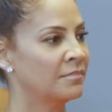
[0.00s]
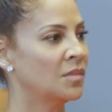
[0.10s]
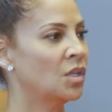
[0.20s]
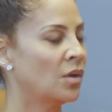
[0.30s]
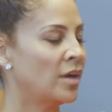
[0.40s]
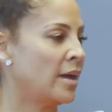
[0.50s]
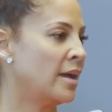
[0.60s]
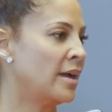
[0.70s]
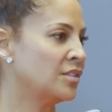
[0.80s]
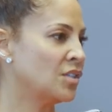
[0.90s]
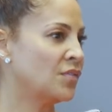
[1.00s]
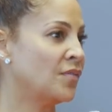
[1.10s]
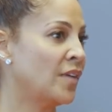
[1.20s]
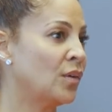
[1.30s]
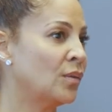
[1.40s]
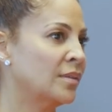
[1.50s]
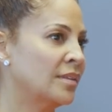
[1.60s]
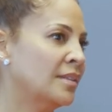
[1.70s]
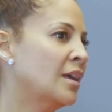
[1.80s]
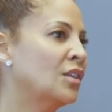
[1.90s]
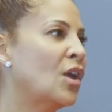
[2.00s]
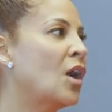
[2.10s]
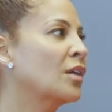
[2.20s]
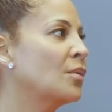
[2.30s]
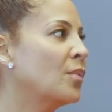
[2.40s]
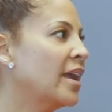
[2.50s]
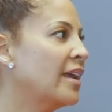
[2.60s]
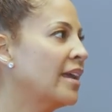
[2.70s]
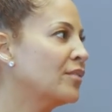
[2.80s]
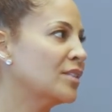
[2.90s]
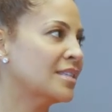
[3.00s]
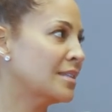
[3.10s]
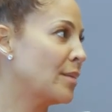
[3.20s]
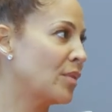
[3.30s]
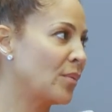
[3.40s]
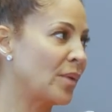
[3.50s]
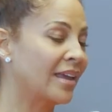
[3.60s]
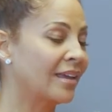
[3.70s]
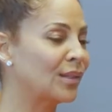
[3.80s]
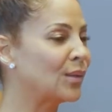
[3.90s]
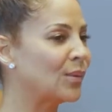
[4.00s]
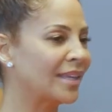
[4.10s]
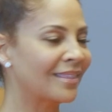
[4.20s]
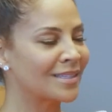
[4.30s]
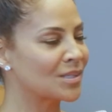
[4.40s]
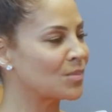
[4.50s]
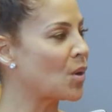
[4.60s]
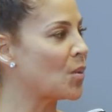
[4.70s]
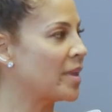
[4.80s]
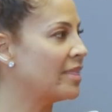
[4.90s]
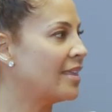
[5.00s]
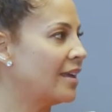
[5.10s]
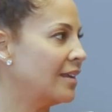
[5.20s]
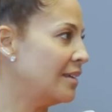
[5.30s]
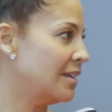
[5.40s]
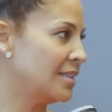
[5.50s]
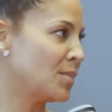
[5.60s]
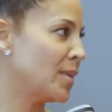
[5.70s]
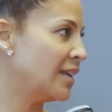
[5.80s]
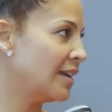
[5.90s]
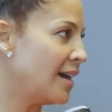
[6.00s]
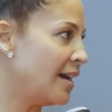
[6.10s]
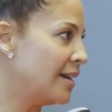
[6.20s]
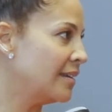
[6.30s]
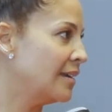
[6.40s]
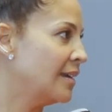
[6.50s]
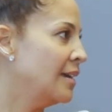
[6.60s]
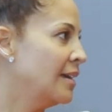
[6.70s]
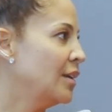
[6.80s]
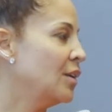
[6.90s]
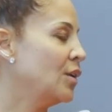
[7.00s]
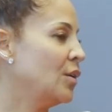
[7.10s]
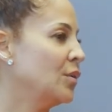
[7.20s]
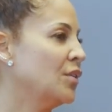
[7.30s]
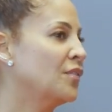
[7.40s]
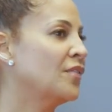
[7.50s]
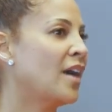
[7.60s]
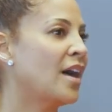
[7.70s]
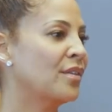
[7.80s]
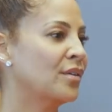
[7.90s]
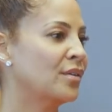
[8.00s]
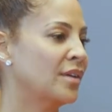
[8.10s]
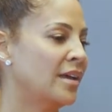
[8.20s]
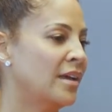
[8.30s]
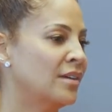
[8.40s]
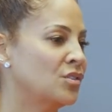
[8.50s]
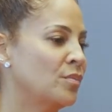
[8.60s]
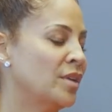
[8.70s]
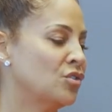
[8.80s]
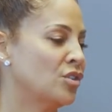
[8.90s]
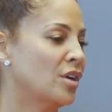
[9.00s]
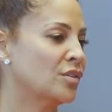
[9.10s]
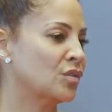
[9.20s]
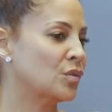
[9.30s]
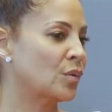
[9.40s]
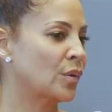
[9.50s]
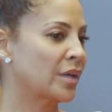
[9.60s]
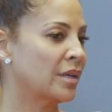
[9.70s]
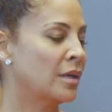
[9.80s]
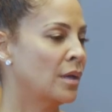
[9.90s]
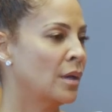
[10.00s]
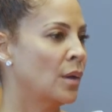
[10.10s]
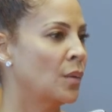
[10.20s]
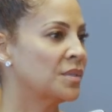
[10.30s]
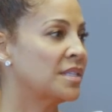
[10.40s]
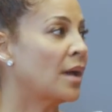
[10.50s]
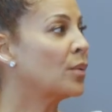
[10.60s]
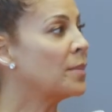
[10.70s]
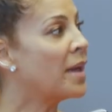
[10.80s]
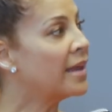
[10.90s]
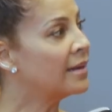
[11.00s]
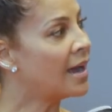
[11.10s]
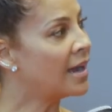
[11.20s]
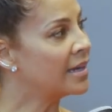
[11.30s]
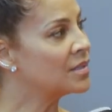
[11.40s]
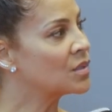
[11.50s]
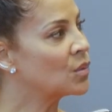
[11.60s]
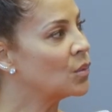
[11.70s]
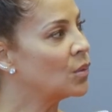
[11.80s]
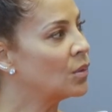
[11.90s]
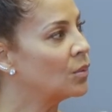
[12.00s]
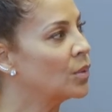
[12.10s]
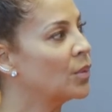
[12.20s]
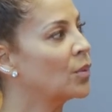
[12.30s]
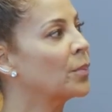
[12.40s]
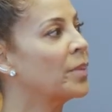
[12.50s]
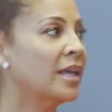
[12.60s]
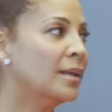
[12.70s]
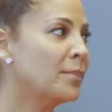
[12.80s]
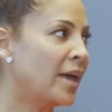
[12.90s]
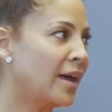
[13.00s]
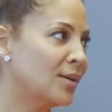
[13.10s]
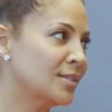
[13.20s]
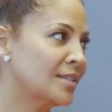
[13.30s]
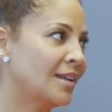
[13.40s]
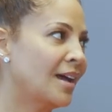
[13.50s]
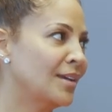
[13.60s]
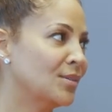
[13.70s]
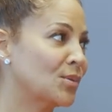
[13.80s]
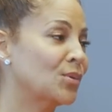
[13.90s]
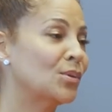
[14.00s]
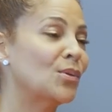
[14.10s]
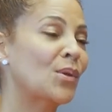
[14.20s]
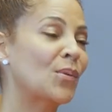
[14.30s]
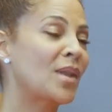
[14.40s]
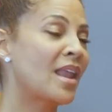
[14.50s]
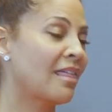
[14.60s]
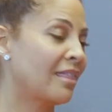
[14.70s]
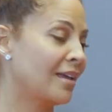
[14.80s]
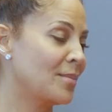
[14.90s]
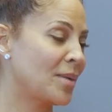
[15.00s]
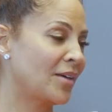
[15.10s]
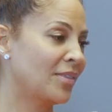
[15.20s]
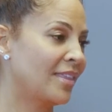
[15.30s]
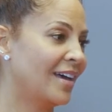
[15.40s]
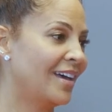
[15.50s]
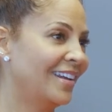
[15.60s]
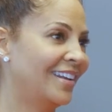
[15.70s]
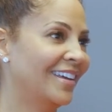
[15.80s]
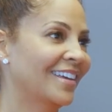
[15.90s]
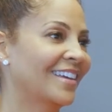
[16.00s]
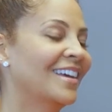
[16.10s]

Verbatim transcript: you know, I, I just felt along the way, every step of the way, including this moment that it has been God. Yeah. You know, your father, as you mentioned, our story was that we met in high school. We were pen pals in high school. You know nothing about that. No.